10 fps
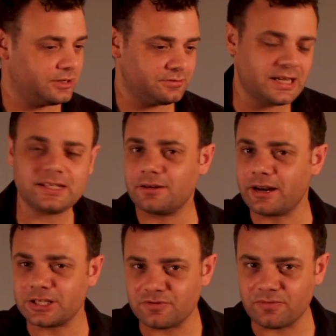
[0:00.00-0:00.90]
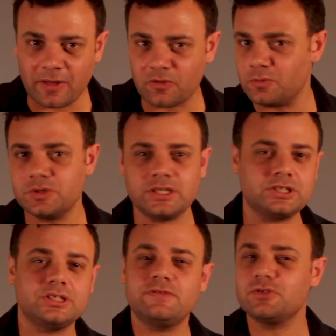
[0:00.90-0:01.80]
Take direction from other
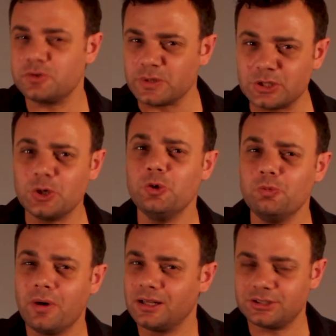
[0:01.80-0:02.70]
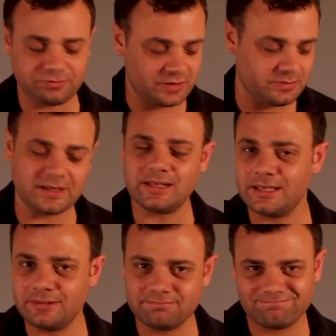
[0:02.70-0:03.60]
musicians. If you're doing too much
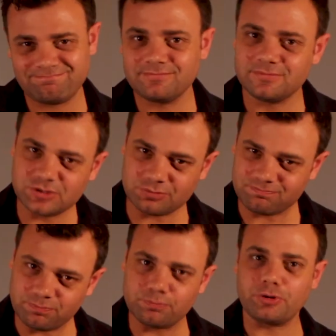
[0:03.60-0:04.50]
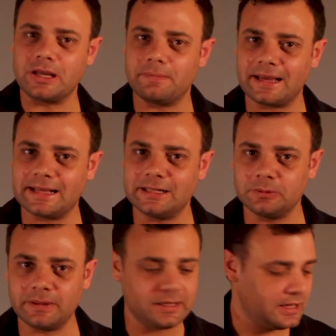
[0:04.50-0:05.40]
rhythmically, just bring it back a little
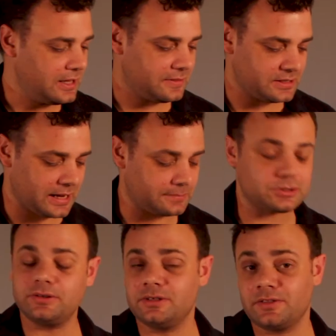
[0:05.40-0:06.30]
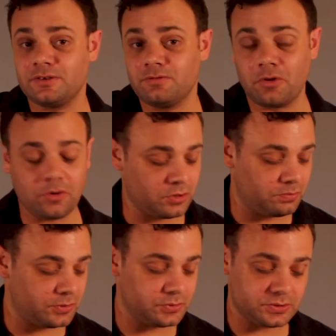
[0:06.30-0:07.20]
bit. There's absolutely nothing wrong on a
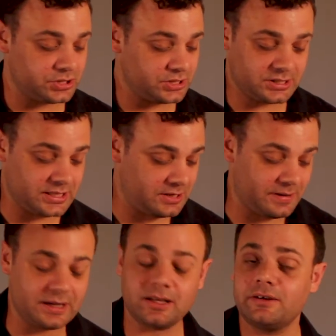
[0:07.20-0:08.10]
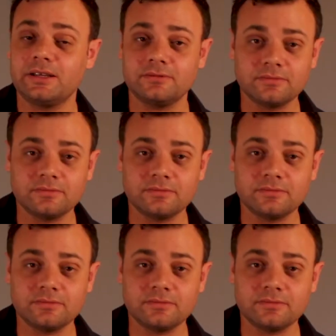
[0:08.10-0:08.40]
blues just sitting back and going.